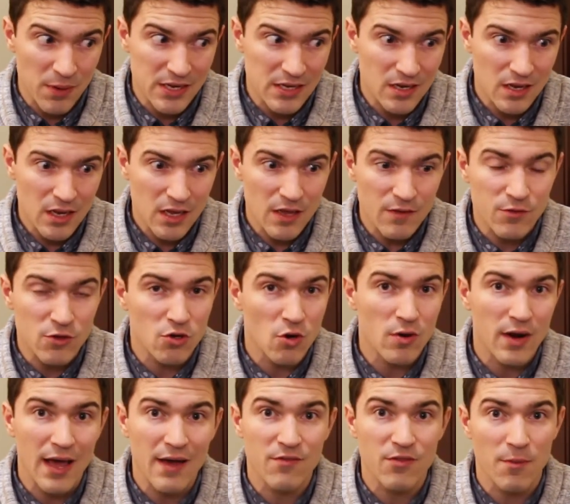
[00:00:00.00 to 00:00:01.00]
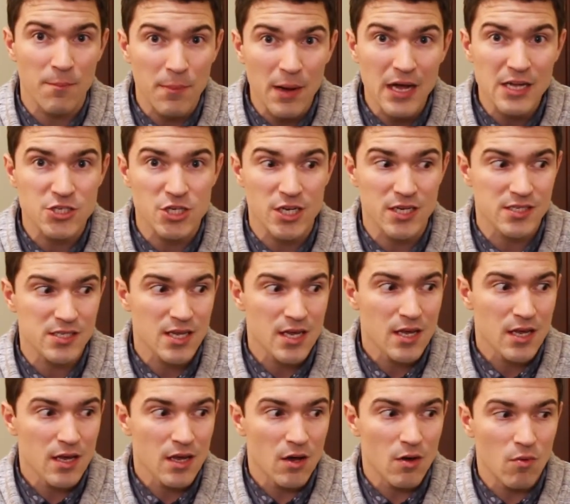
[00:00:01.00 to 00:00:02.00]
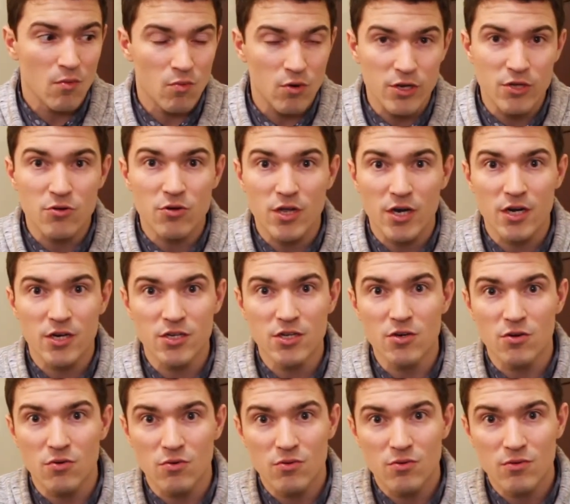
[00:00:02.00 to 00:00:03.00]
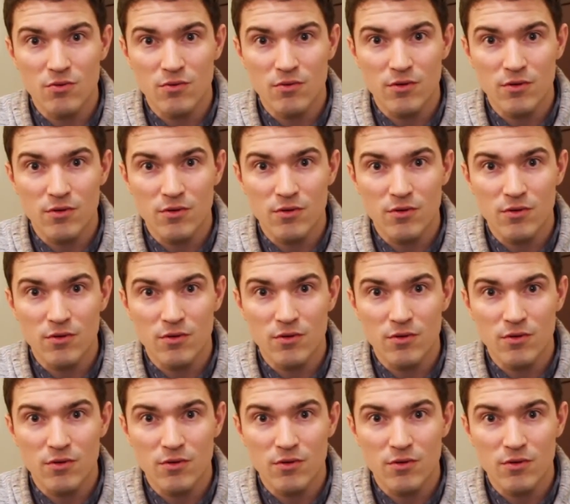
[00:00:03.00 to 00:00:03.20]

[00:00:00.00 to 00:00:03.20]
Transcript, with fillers: But if you don't have the budget, what are you going to do?